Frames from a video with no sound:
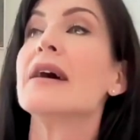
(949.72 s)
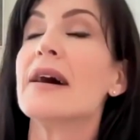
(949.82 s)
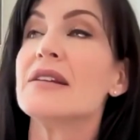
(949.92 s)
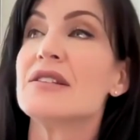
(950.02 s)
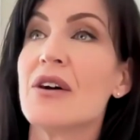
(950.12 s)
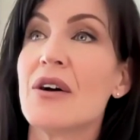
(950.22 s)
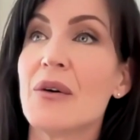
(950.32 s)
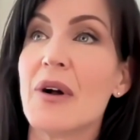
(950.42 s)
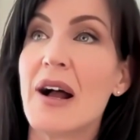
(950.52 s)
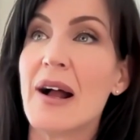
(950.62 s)

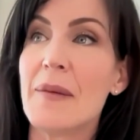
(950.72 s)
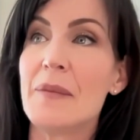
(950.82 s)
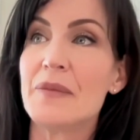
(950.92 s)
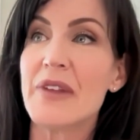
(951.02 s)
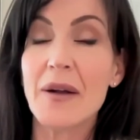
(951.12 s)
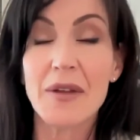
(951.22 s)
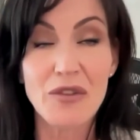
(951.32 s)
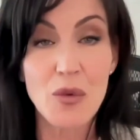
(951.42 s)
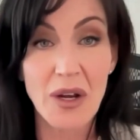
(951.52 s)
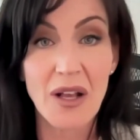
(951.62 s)
So yeah, if you
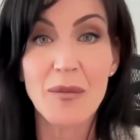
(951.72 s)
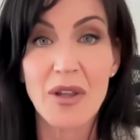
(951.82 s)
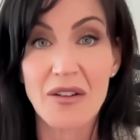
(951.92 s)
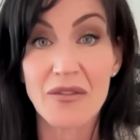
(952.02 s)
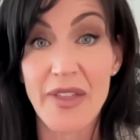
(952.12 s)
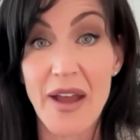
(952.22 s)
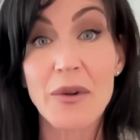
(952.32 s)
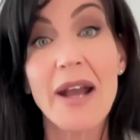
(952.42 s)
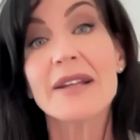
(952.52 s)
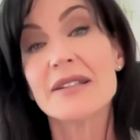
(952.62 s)
want to come along for that
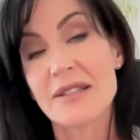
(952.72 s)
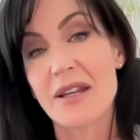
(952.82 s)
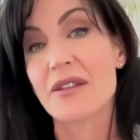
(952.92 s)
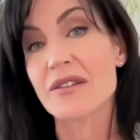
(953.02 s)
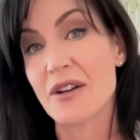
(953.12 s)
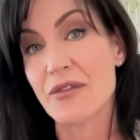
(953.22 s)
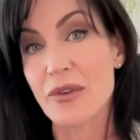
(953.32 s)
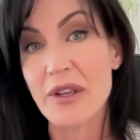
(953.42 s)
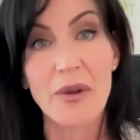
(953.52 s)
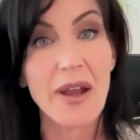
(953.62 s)
ride instead of the
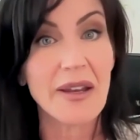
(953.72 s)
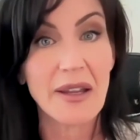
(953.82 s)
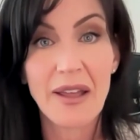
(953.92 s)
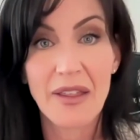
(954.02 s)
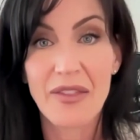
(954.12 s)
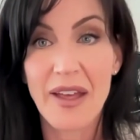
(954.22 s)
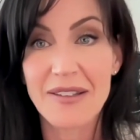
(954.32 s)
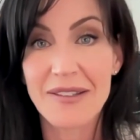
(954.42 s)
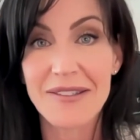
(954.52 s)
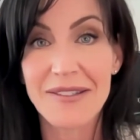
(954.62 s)
suffering ride, then
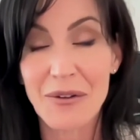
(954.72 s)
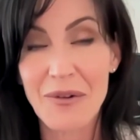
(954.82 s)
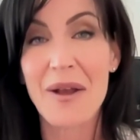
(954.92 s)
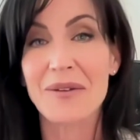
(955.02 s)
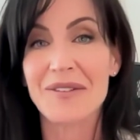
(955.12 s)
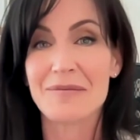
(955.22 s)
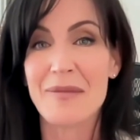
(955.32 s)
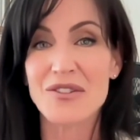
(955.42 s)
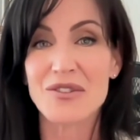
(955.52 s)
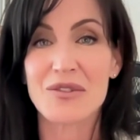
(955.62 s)
stick around. Make
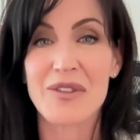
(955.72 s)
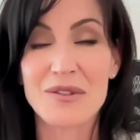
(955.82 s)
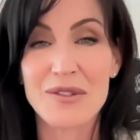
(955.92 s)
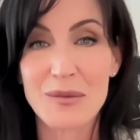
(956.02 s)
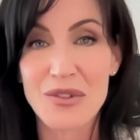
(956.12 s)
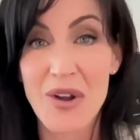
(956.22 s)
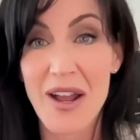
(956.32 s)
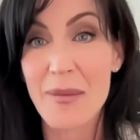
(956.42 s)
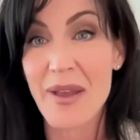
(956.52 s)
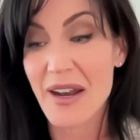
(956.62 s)
sure that you
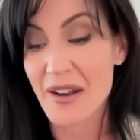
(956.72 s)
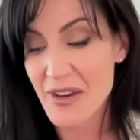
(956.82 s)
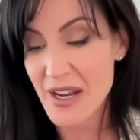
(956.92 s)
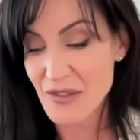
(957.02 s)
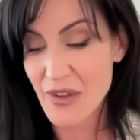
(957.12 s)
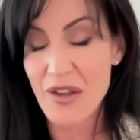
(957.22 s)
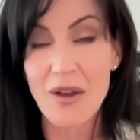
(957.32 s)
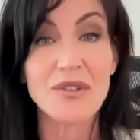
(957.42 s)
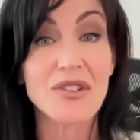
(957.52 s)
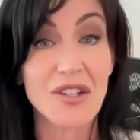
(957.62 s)
subscribe. And in the next video, I'm
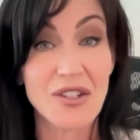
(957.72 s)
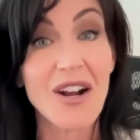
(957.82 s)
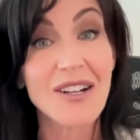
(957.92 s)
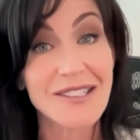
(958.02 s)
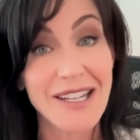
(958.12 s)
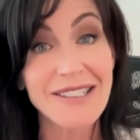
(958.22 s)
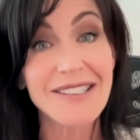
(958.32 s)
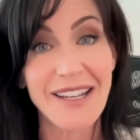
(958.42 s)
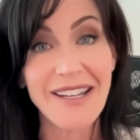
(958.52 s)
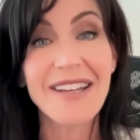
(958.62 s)
just going to talk day to
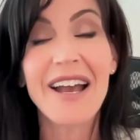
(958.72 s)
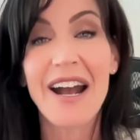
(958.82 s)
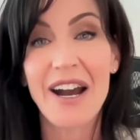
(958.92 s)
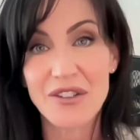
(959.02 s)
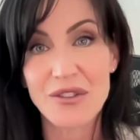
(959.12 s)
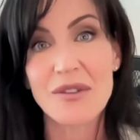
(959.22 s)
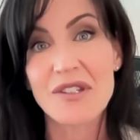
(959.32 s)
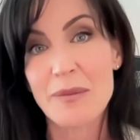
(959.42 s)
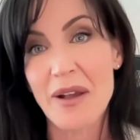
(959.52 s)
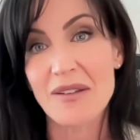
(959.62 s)
day how to do this
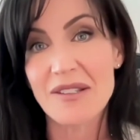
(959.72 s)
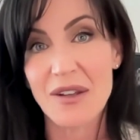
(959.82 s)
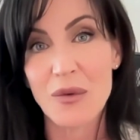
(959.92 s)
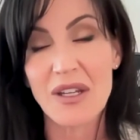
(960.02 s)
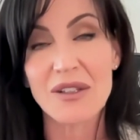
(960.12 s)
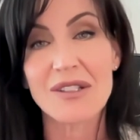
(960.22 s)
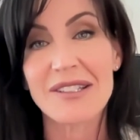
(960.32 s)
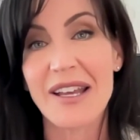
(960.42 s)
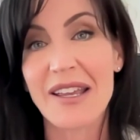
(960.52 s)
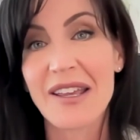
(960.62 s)
balancing, what it looks
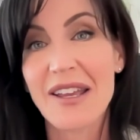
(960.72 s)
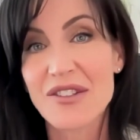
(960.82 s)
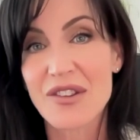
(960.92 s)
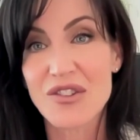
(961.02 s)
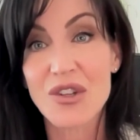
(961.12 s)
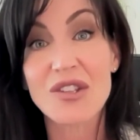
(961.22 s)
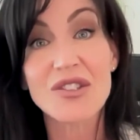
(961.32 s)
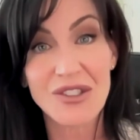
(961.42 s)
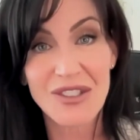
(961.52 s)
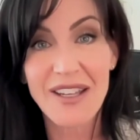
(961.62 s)
like, so you can
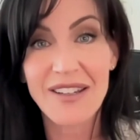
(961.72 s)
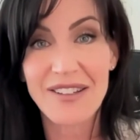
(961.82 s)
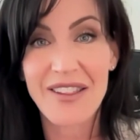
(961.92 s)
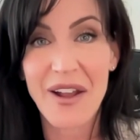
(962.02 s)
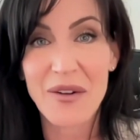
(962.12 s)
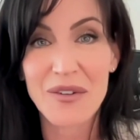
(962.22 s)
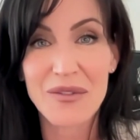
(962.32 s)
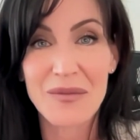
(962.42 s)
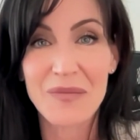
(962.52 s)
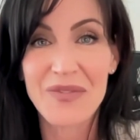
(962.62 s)
start to get into that groove.
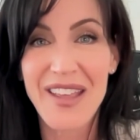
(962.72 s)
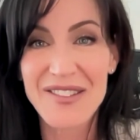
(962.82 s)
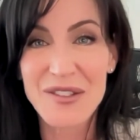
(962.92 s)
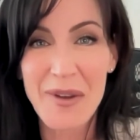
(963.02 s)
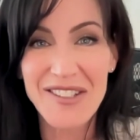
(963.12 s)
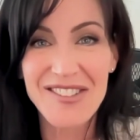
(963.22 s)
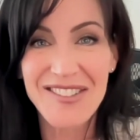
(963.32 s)
Thanks so much.